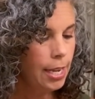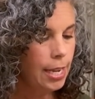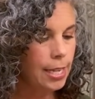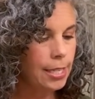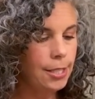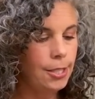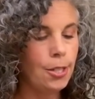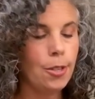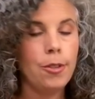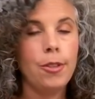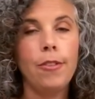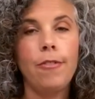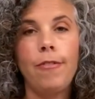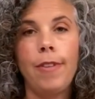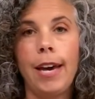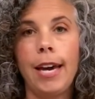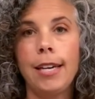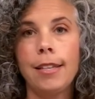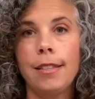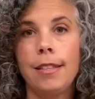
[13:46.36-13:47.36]
And so the
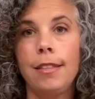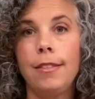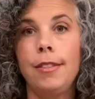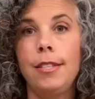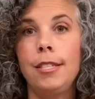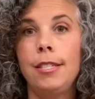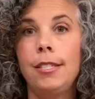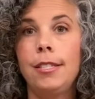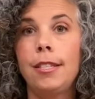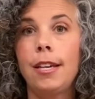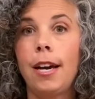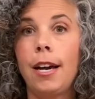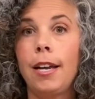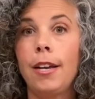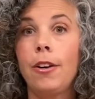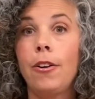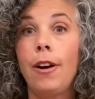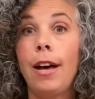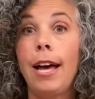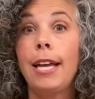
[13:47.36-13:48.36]
fact that this
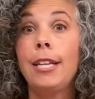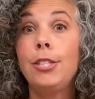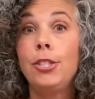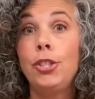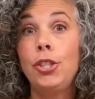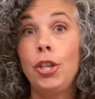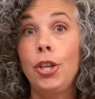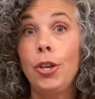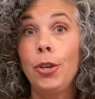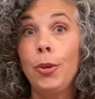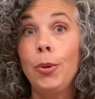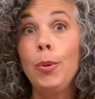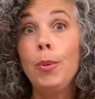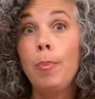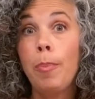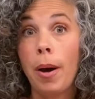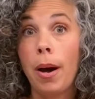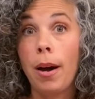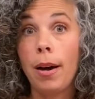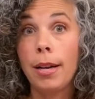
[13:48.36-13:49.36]
style had two
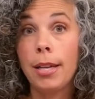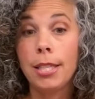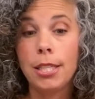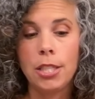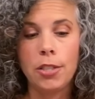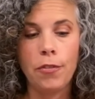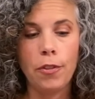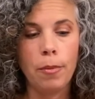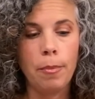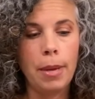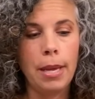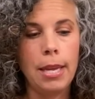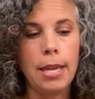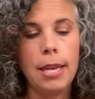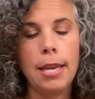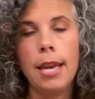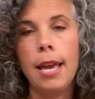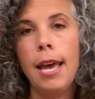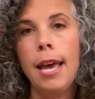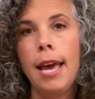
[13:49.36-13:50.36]
pockets for
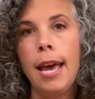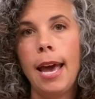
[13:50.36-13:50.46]
me